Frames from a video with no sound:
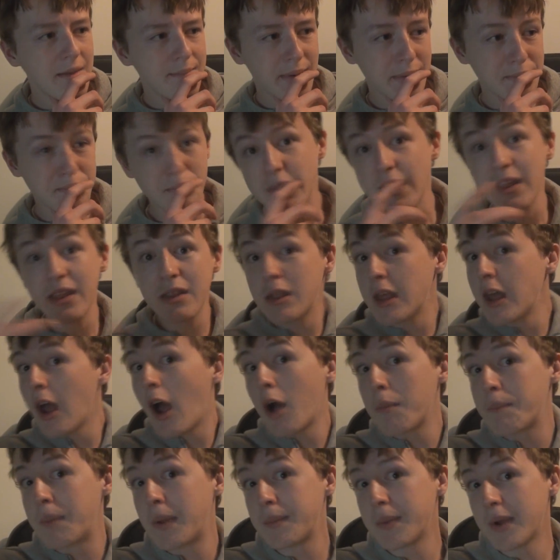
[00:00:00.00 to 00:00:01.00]
But there
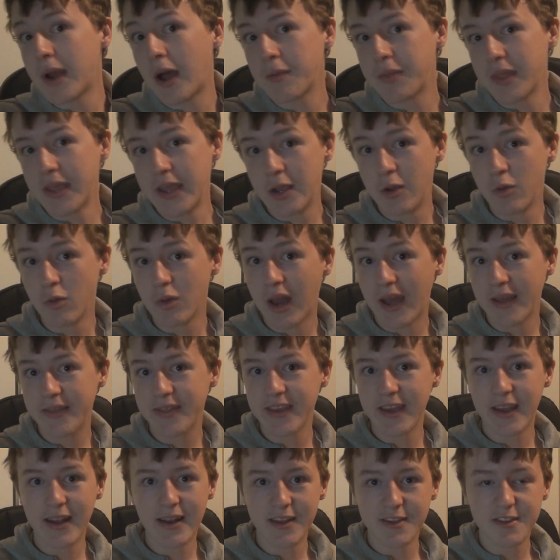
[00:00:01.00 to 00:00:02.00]
are people out there who like
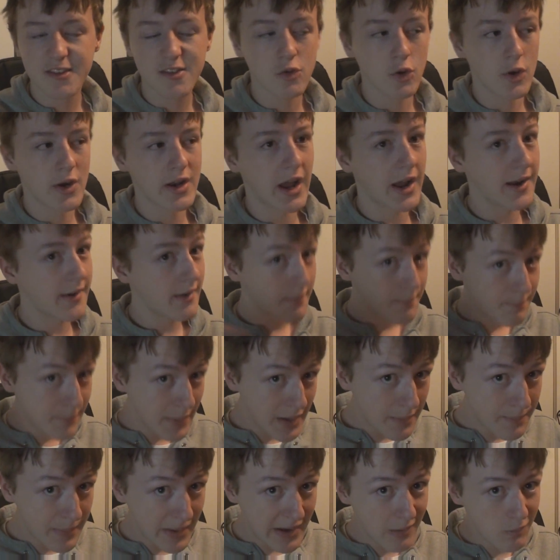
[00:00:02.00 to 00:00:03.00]
the alien storyline,
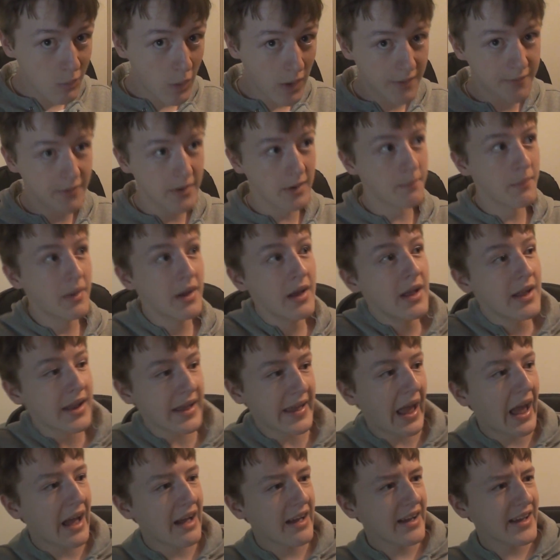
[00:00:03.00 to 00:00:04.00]
me being one of them.
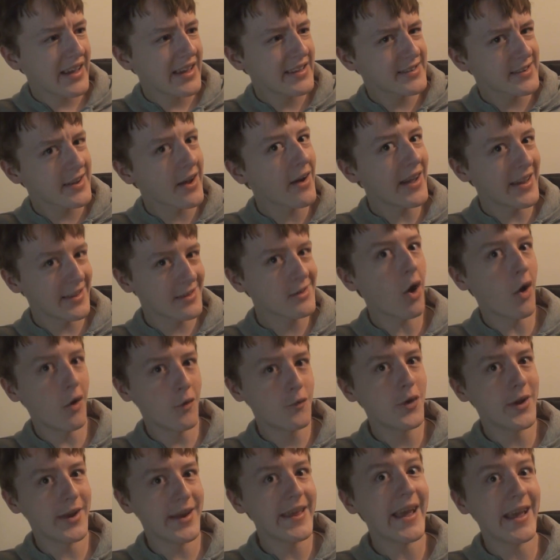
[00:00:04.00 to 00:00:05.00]
Like, it's
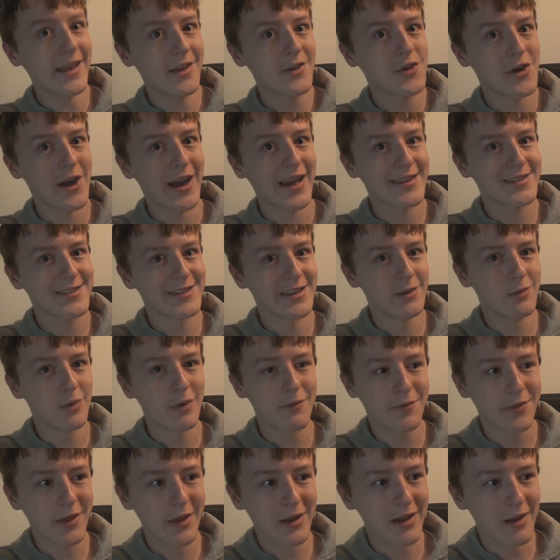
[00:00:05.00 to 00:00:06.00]
gone really interesting
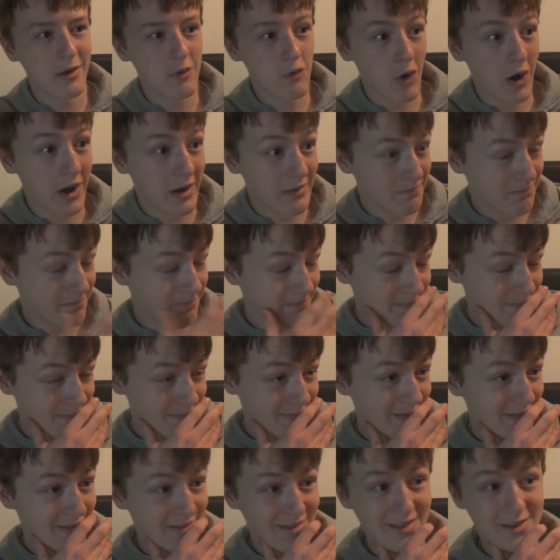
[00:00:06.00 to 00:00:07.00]
with the
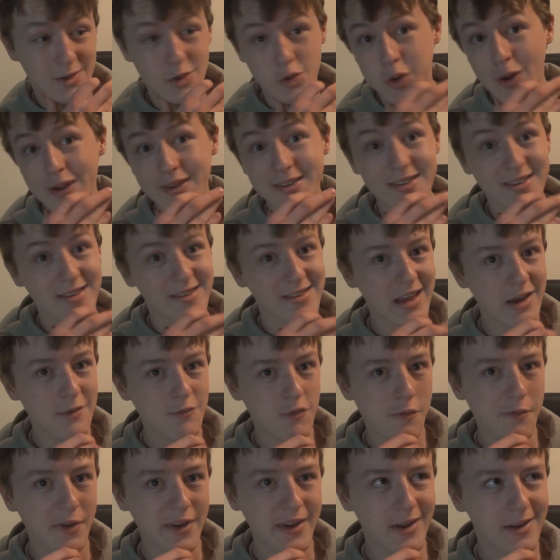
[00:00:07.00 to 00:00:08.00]
twists and
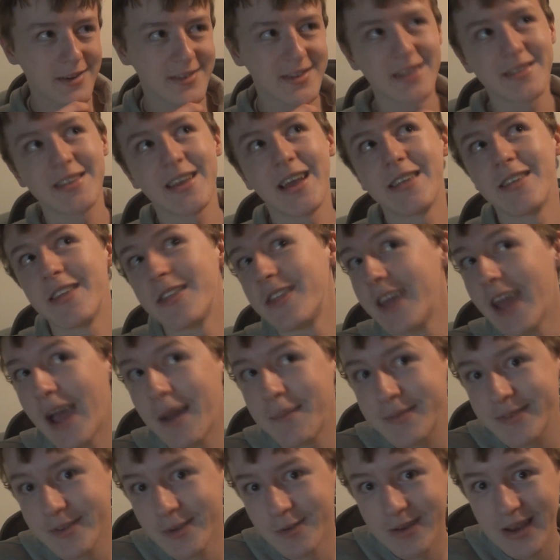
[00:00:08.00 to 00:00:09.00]
reveals at the end of the
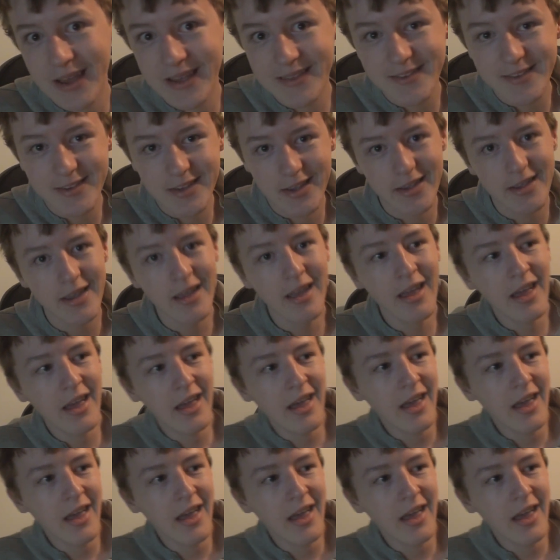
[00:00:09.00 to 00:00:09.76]
episode, let's say.